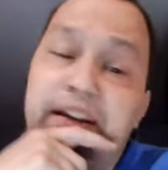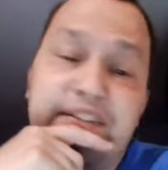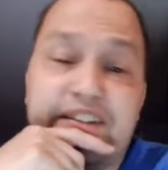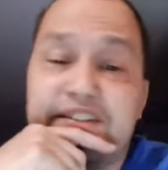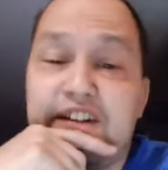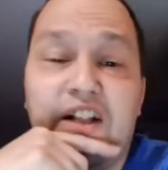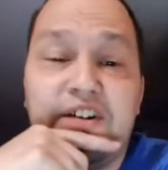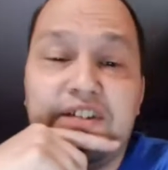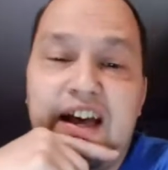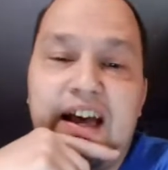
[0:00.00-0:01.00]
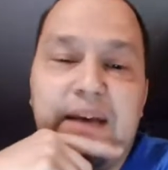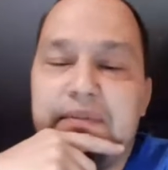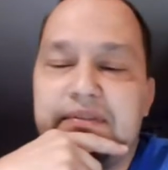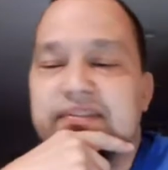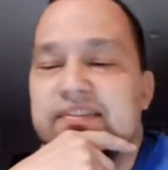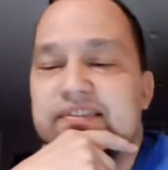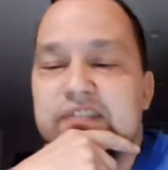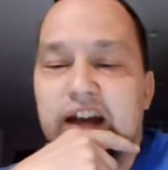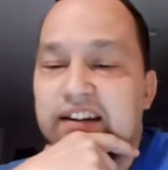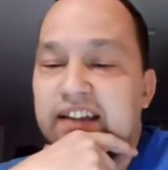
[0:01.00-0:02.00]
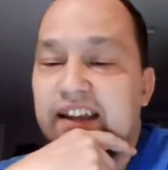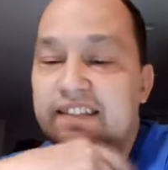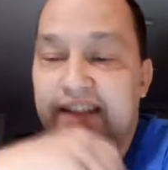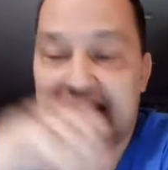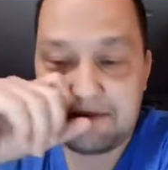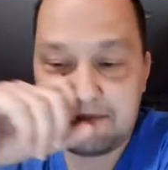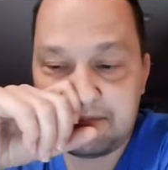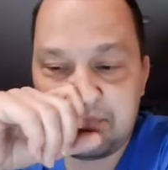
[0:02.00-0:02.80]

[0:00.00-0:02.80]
paying $6, I'm not taking that.